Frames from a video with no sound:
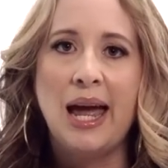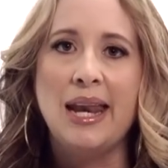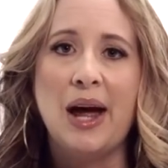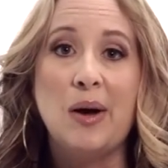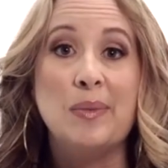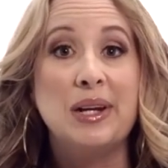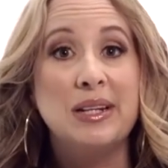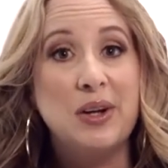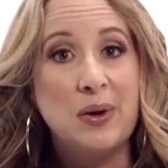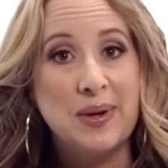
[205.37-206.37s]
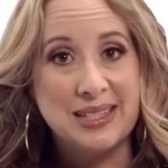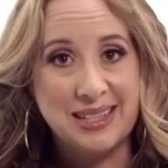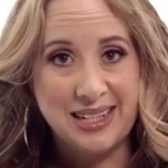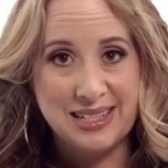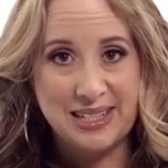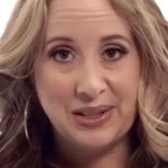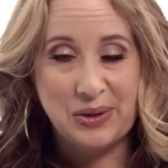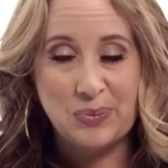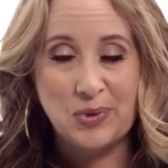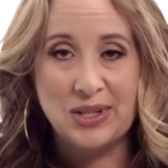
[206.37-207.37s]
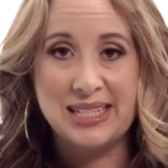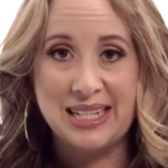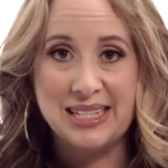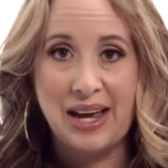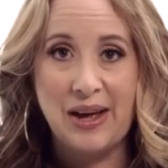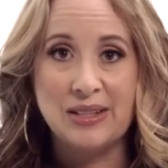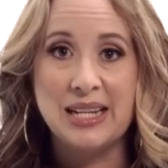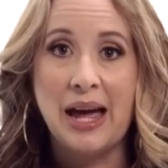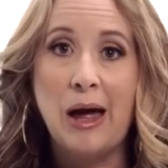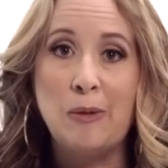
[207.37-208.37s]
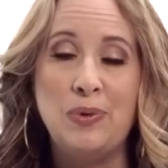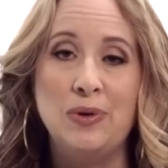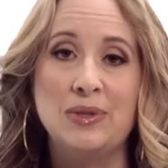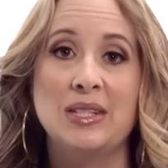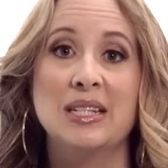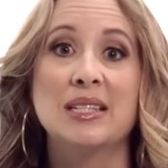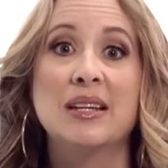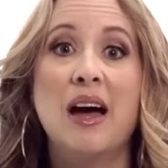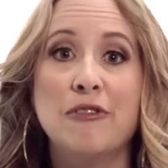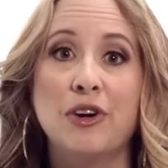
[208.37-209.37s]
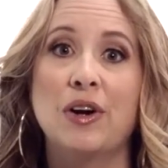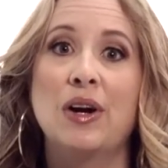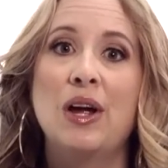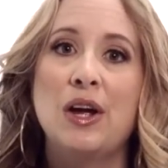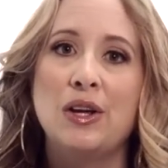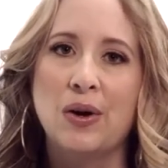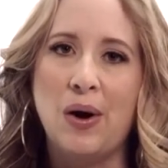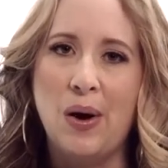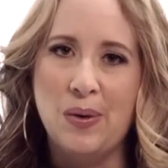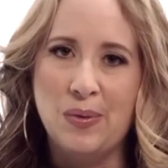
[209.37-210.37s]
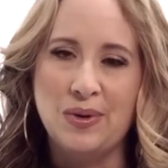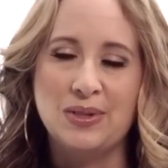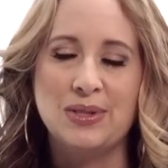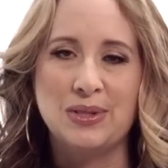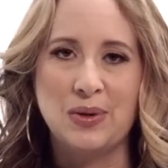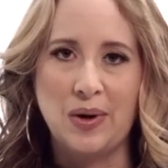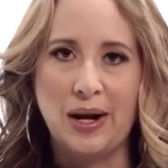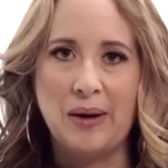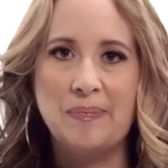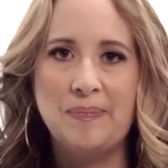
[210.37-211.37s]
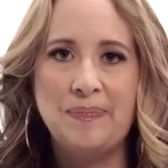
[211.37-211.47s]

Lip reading: Now I'm gonna go into these in a little more detail to help you to discover your own story.